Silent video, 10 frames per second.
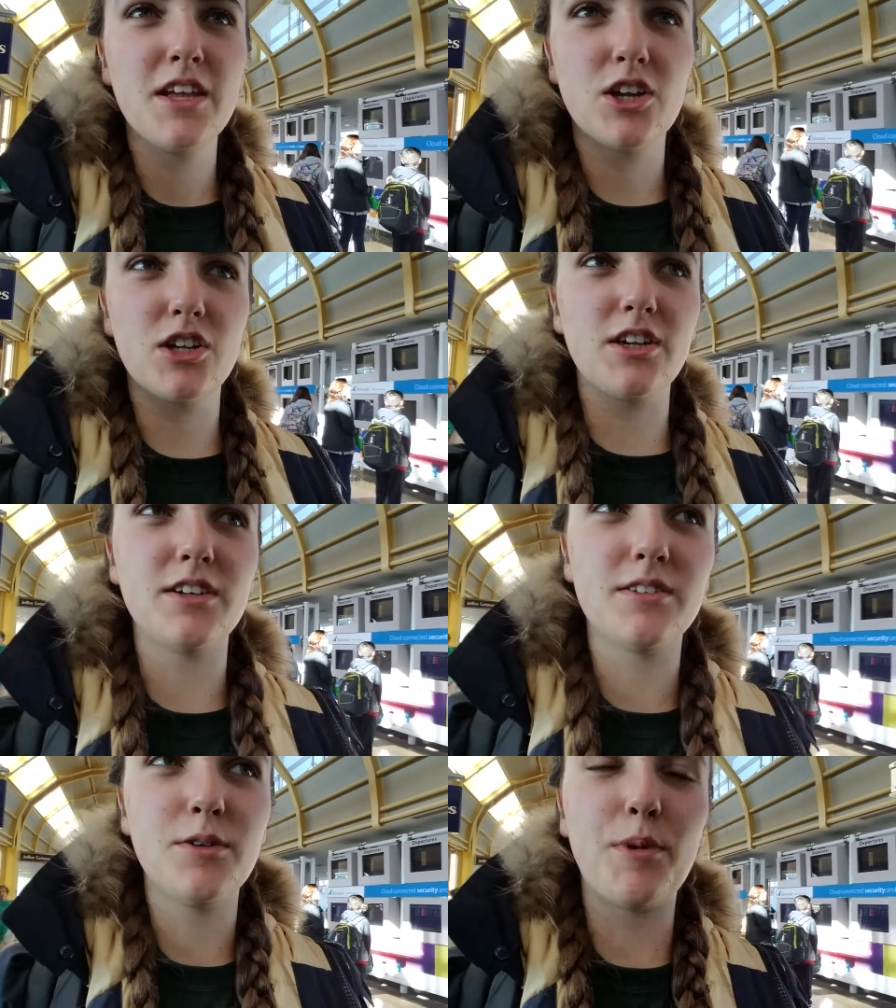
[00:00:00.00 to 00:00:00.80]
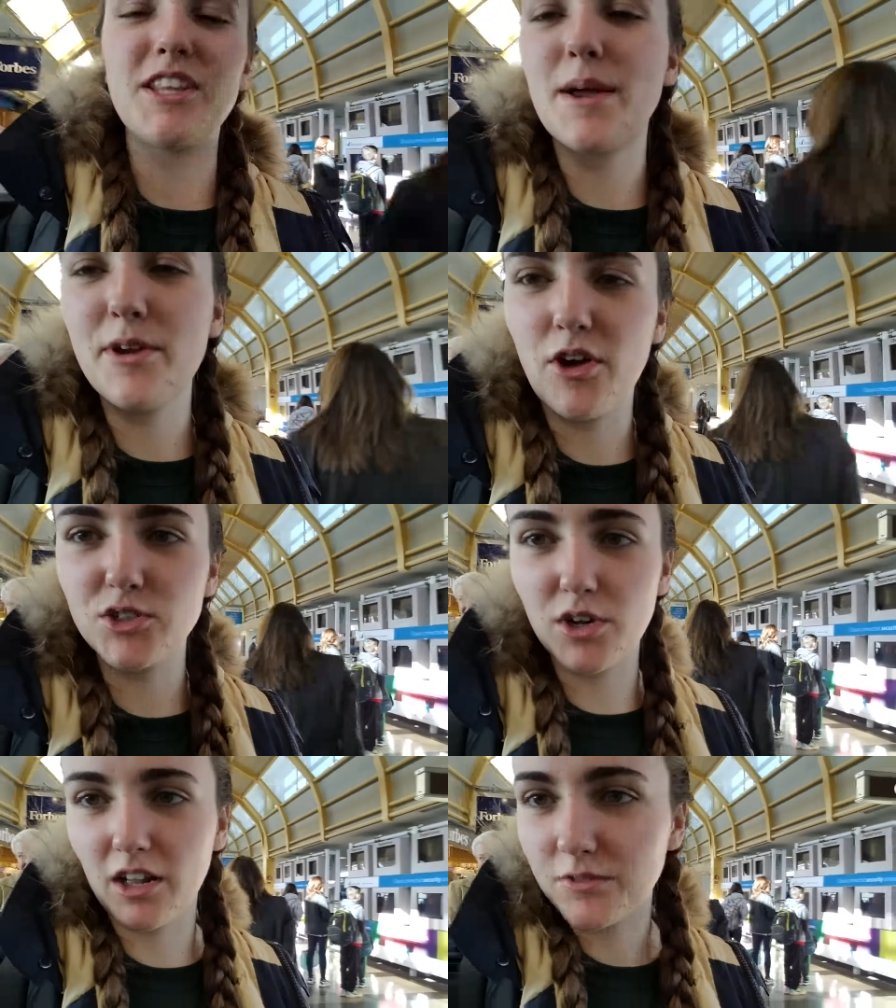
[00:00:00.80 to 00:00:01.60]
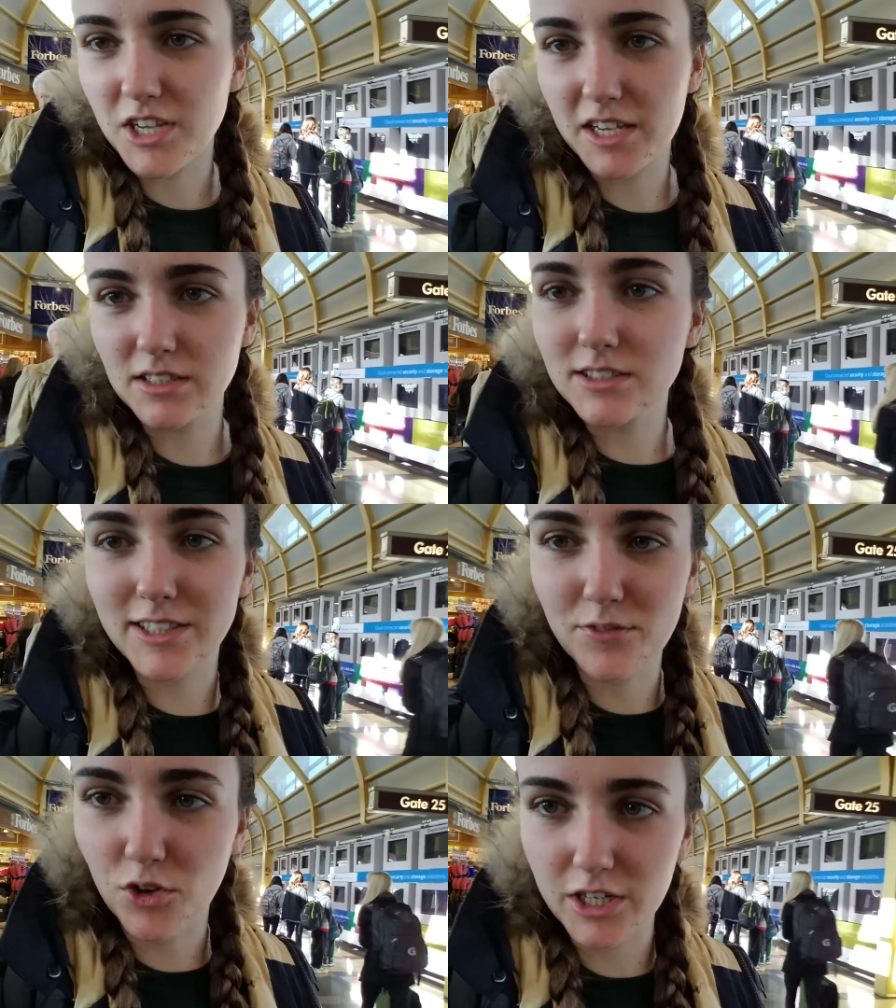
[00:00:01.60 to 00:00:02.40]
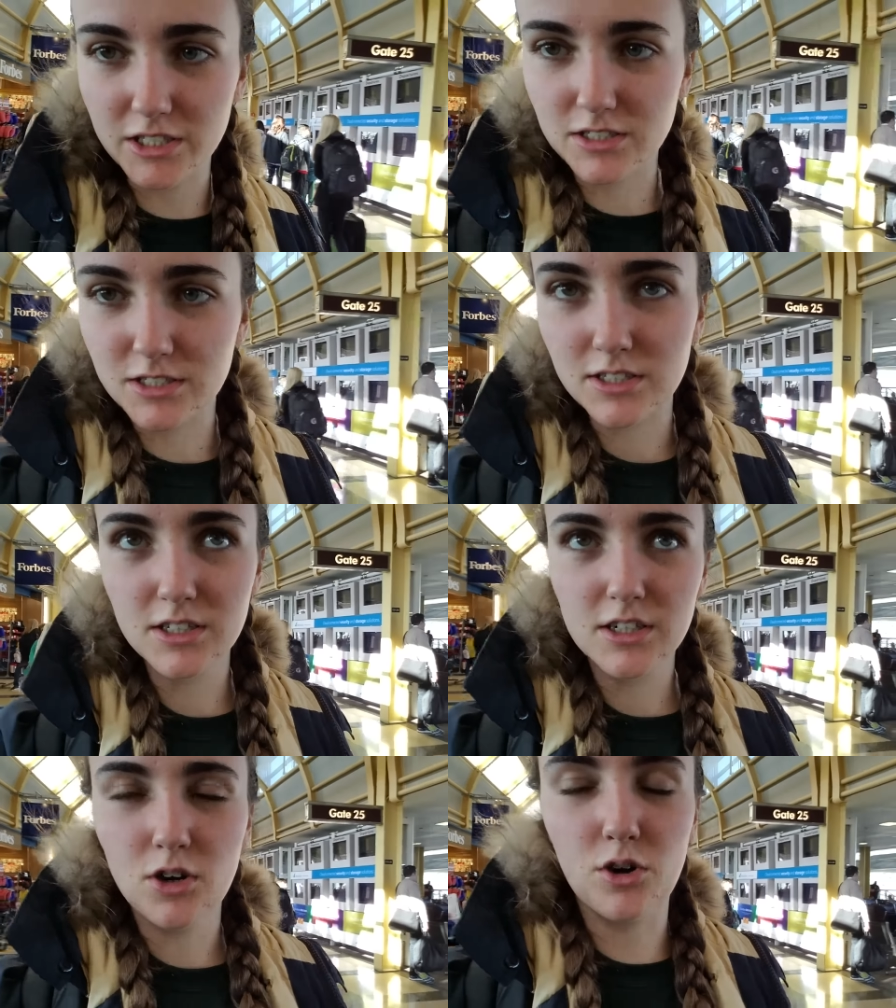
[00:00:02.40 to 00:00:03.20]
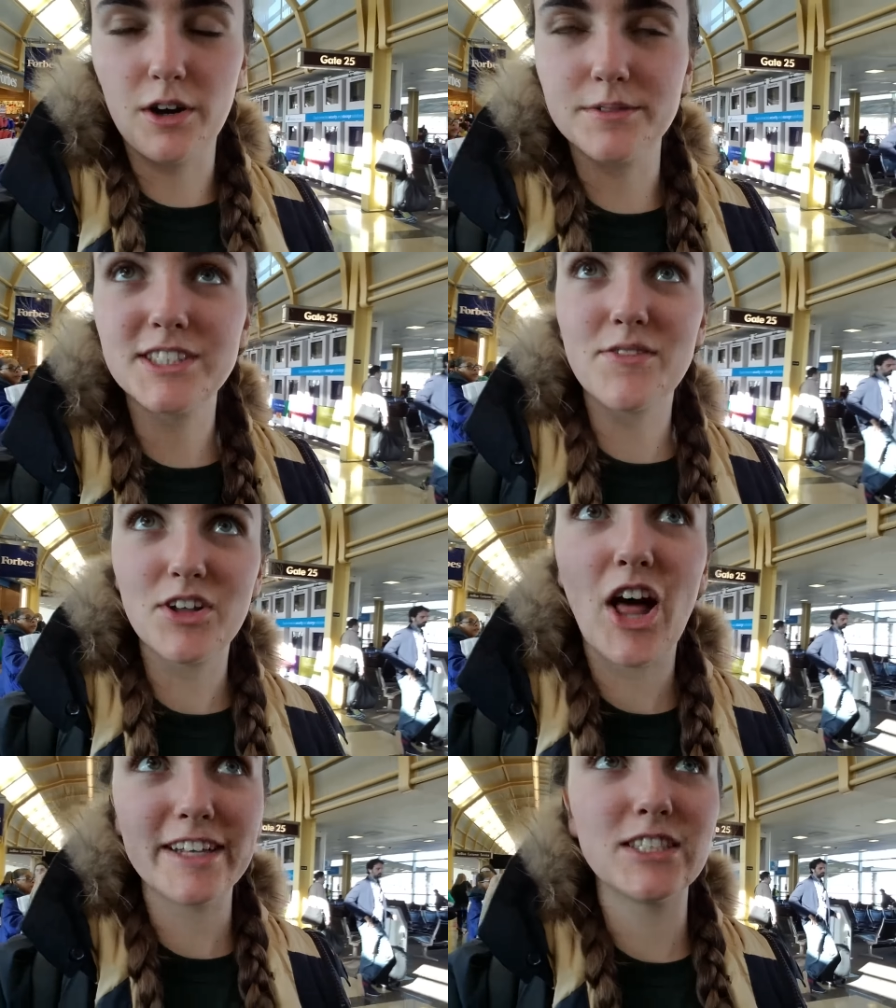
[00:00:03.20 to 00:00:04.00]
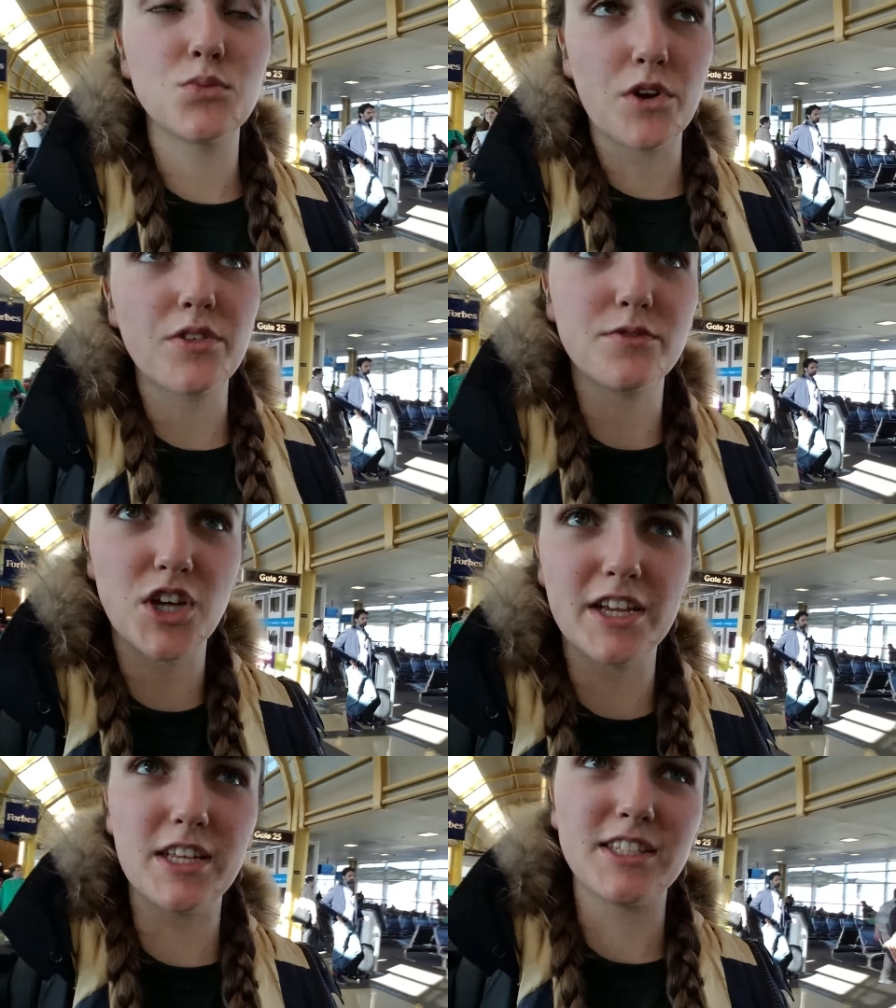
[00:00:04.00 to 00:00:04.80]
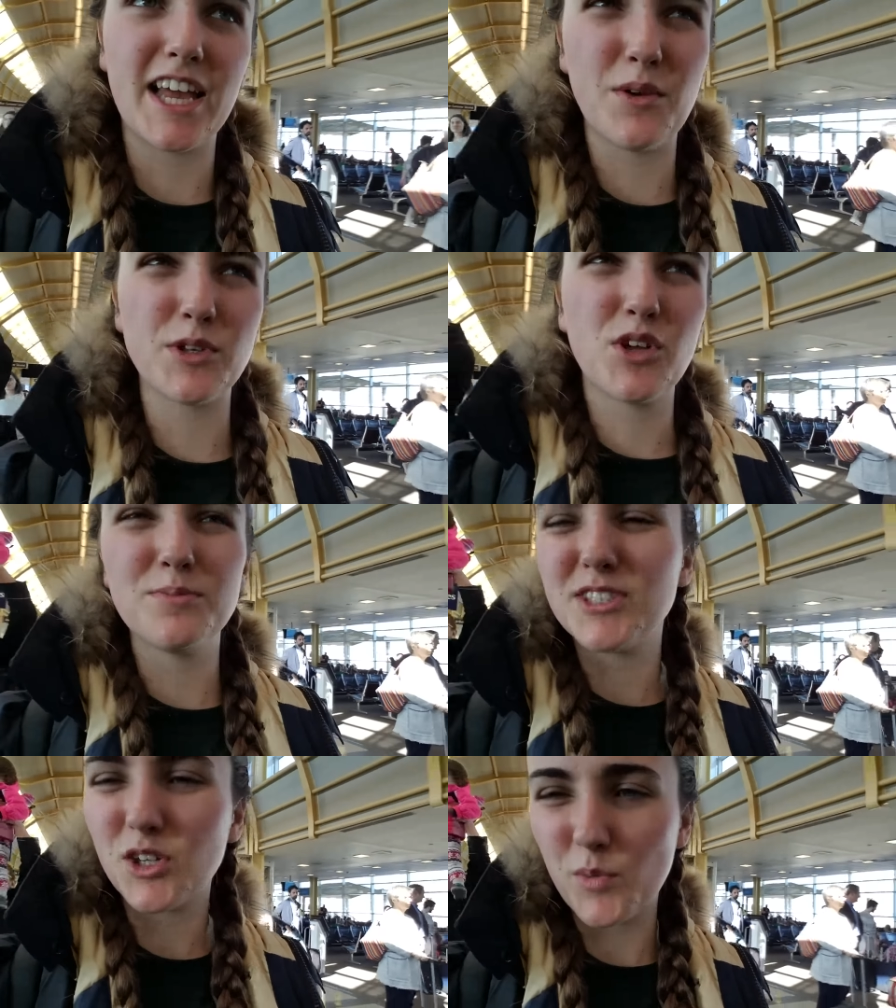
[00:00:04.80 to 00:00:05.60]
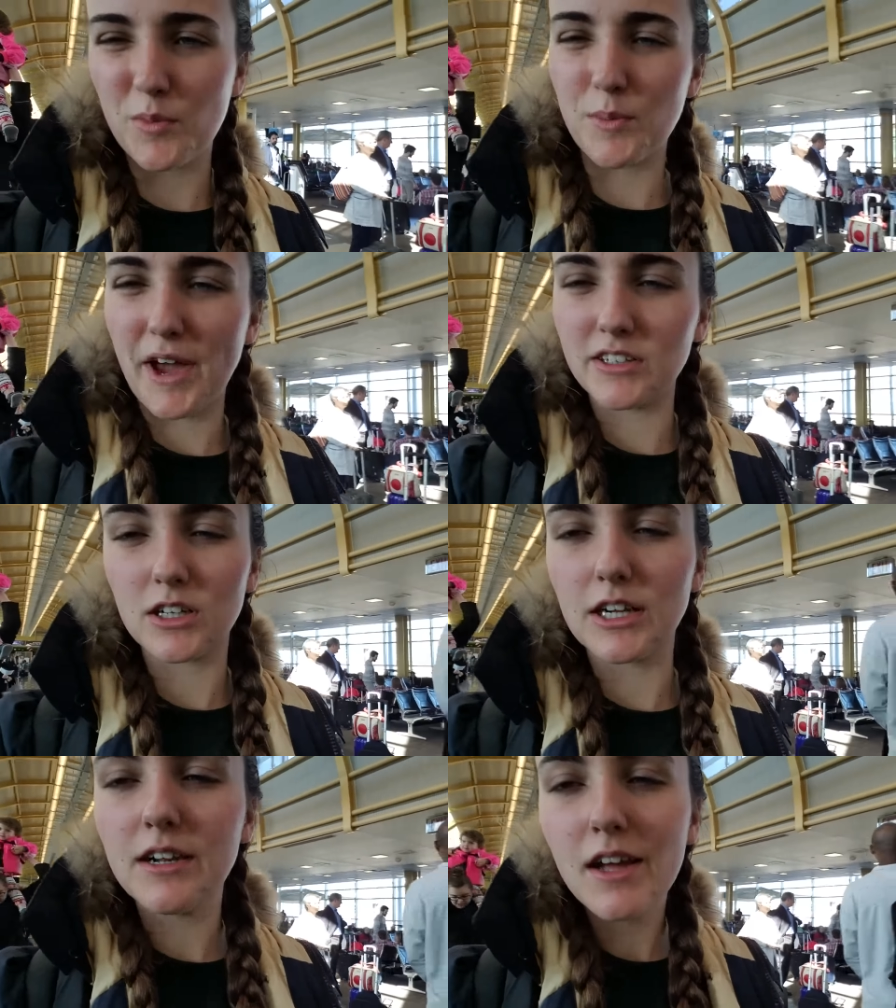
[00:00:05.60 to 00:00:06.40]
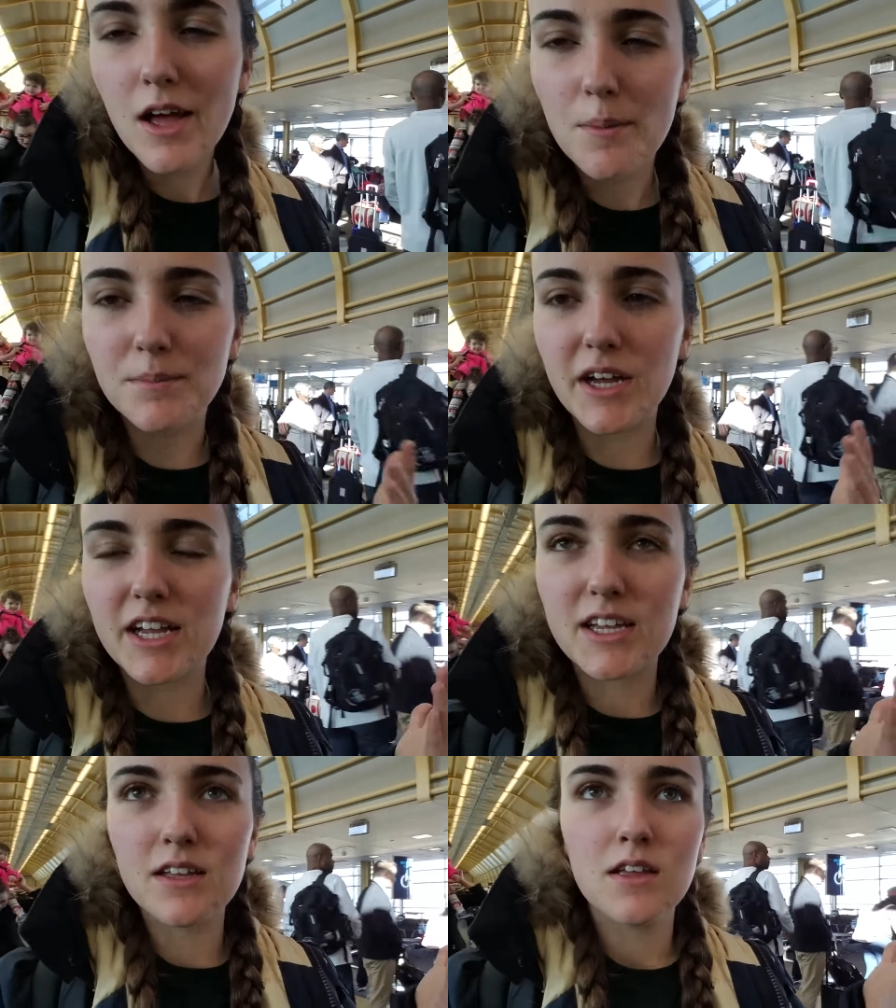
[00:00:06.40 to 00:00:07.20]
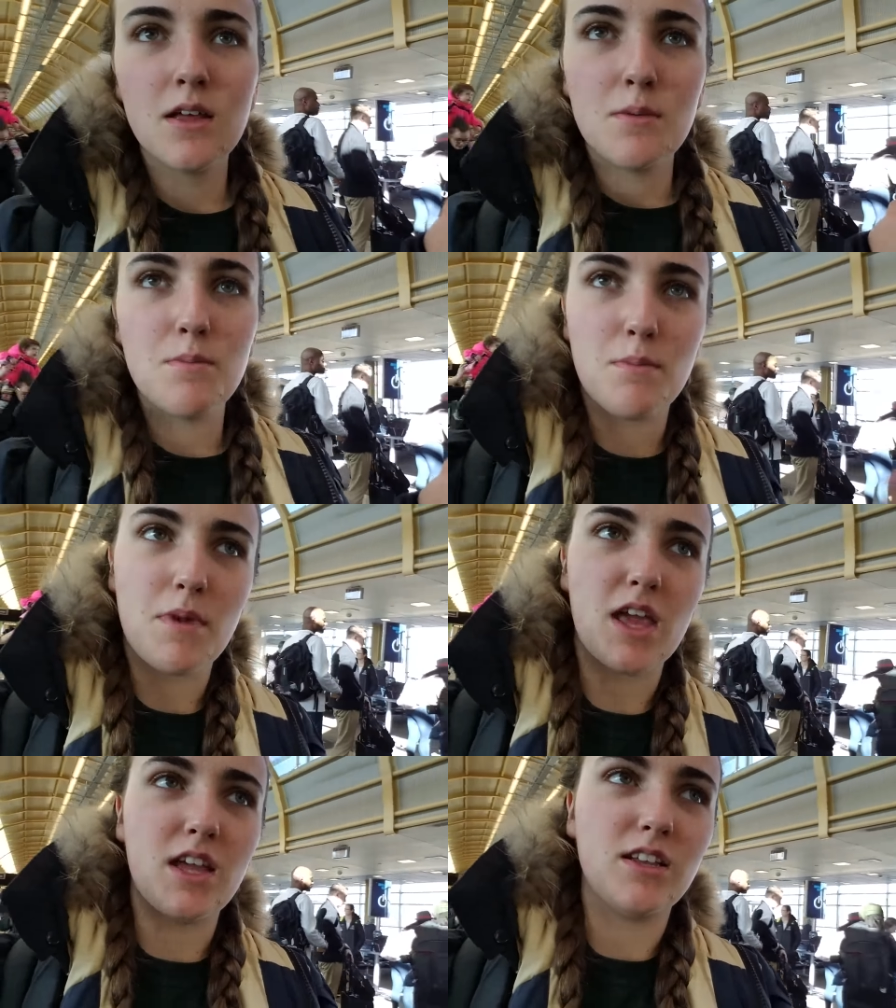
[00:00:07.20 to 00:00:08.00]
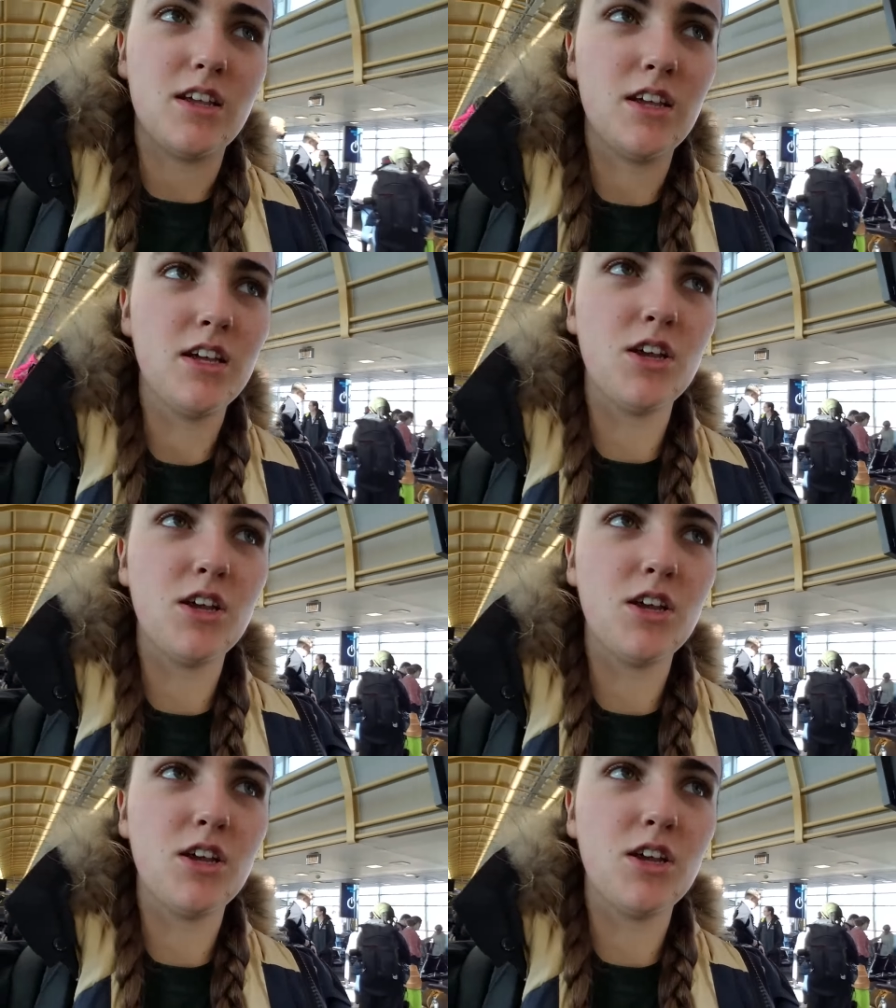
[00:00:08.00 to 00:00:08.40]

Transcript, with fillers: going to, by the time I graduate, I'll have taken seven credits or uh, seven classes worth of Chinese anyway, so I'm still going to be able to minor in it. My main